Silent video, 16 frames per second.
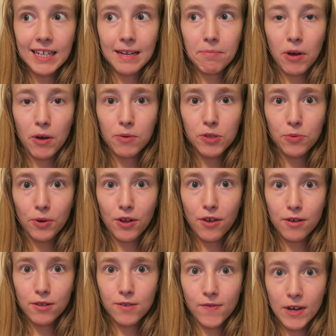Nemo is one of
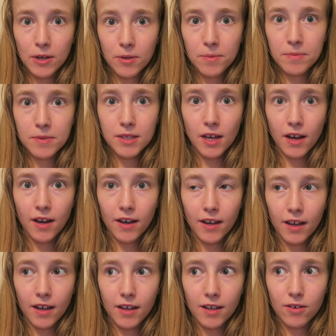those films that
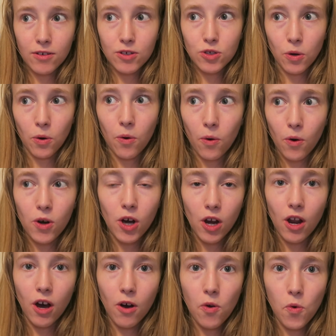I can talk
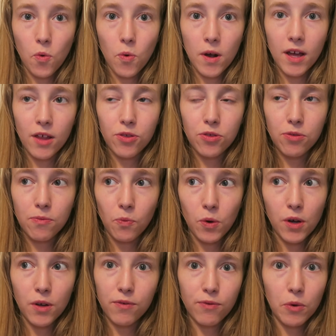along with
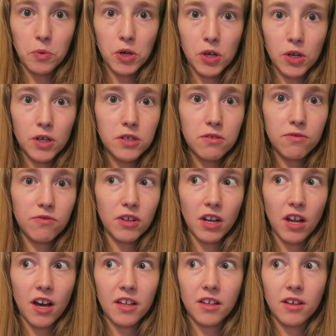word for word for
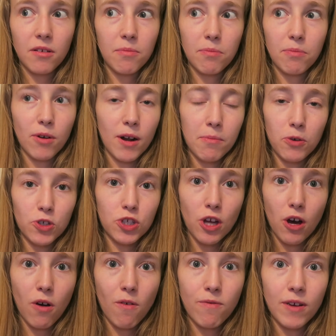like pretty much the
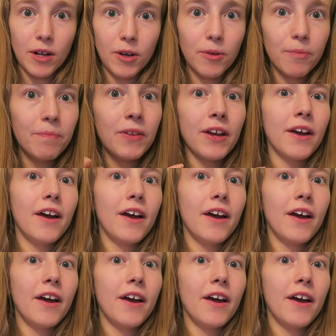whole film,